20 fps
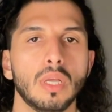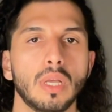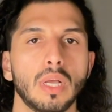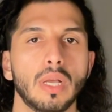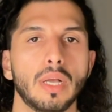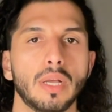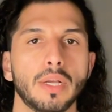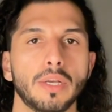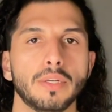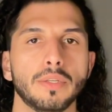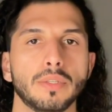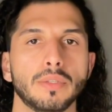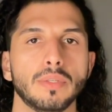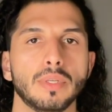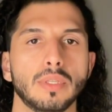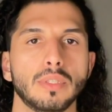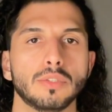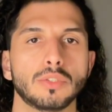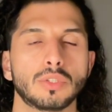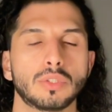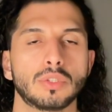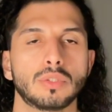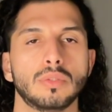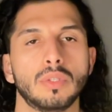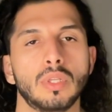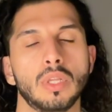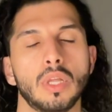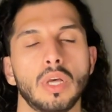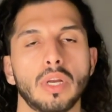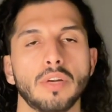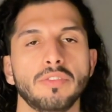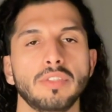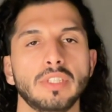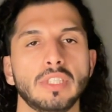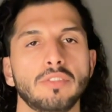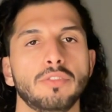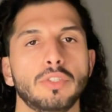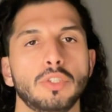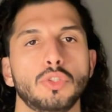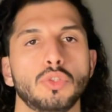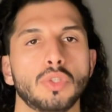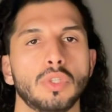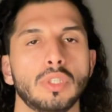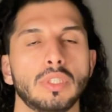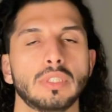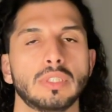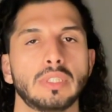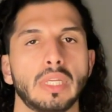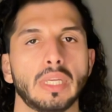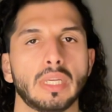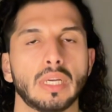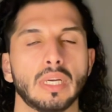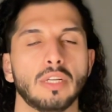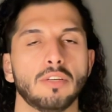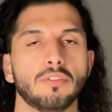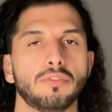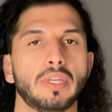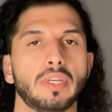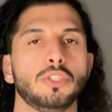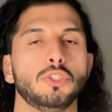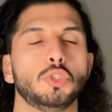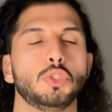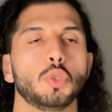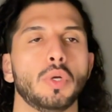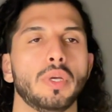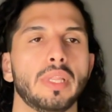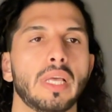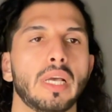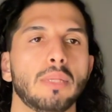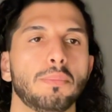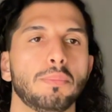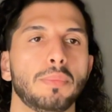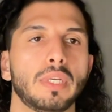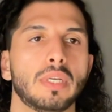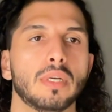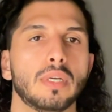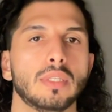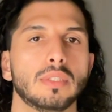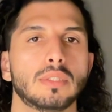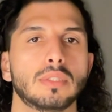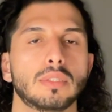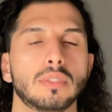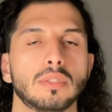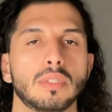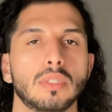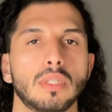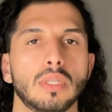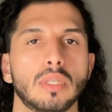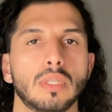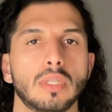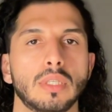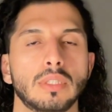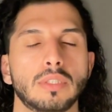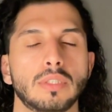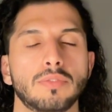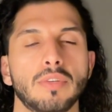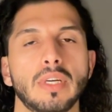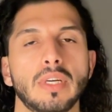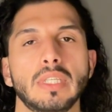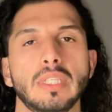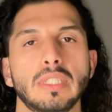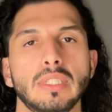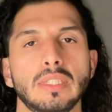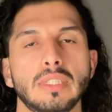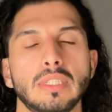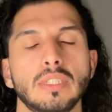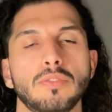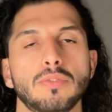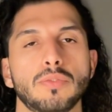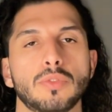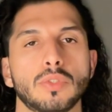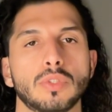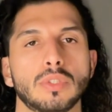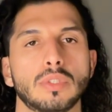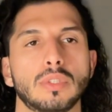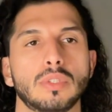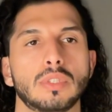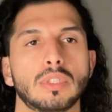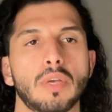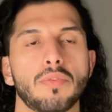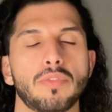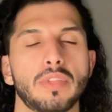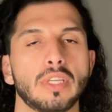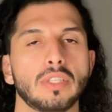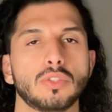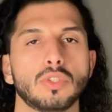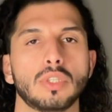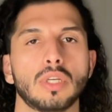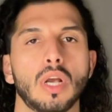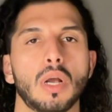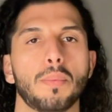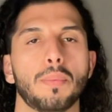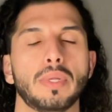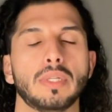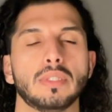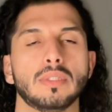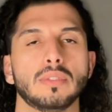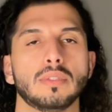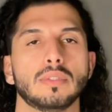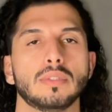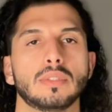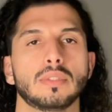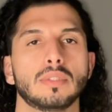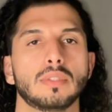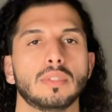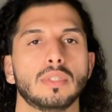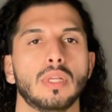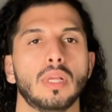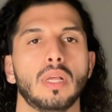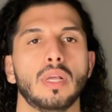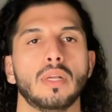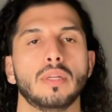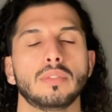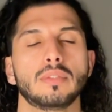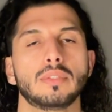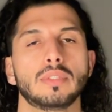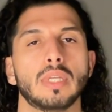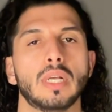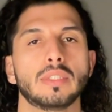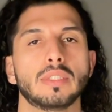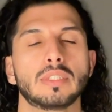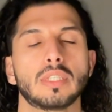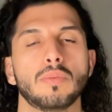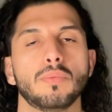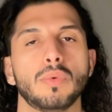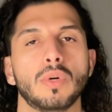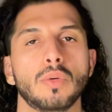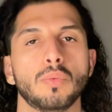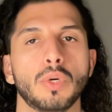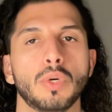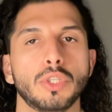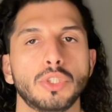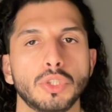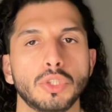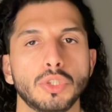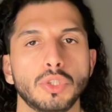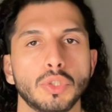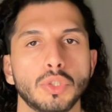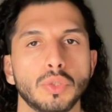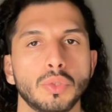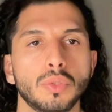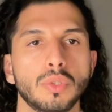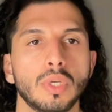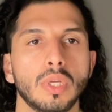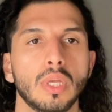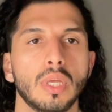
A lot of individuals, they kind of enjoy that, because it's very easy for something to come and tell someone what to do.